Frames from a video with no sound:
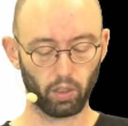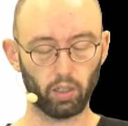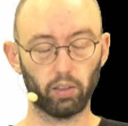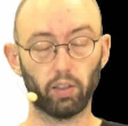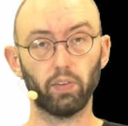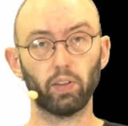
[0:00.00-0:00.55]

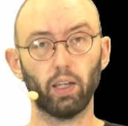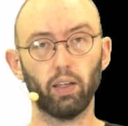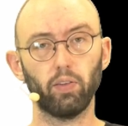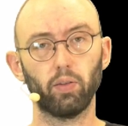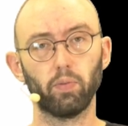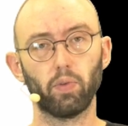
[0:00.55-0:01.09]
In this
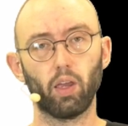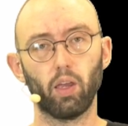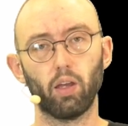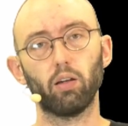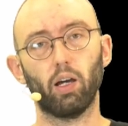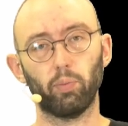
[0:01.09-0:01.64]
case,
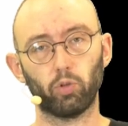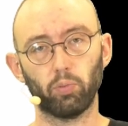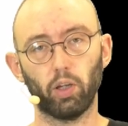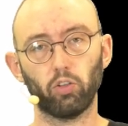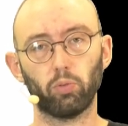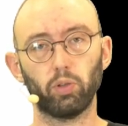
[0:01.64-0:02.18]
up to
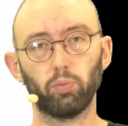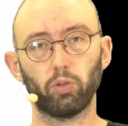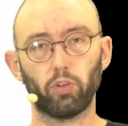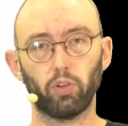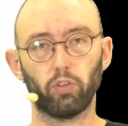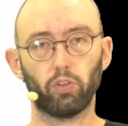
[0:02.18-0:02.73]
measurement
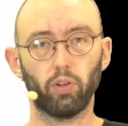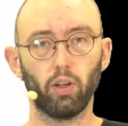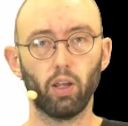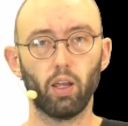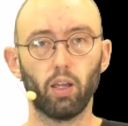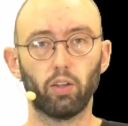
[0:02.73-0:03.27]
precision,
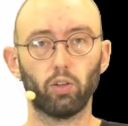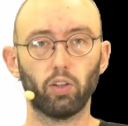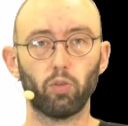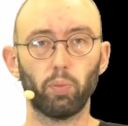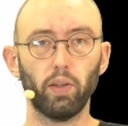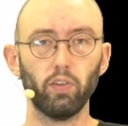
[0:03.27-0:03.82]
you can
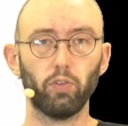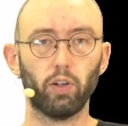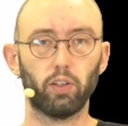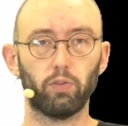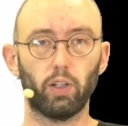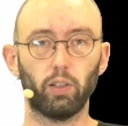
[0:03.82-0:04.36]
specify
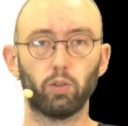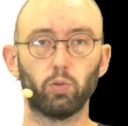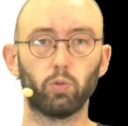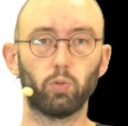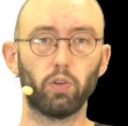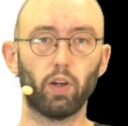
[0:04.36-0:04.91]
the value
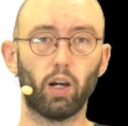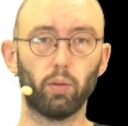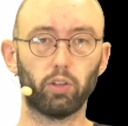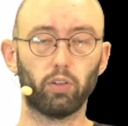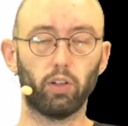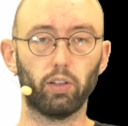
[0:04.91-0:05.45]
with
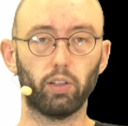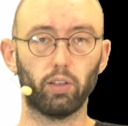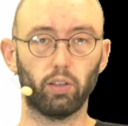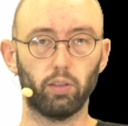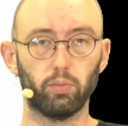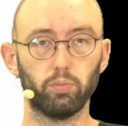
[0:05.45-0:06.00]
arbitrary
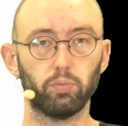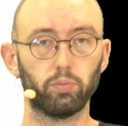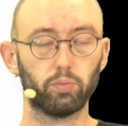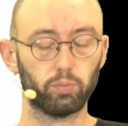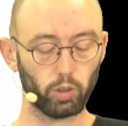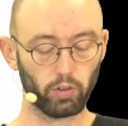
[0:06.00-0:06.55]

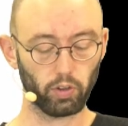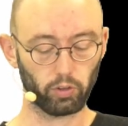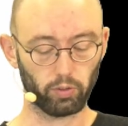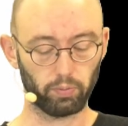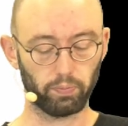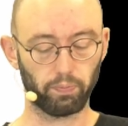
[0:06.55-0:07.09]
precision.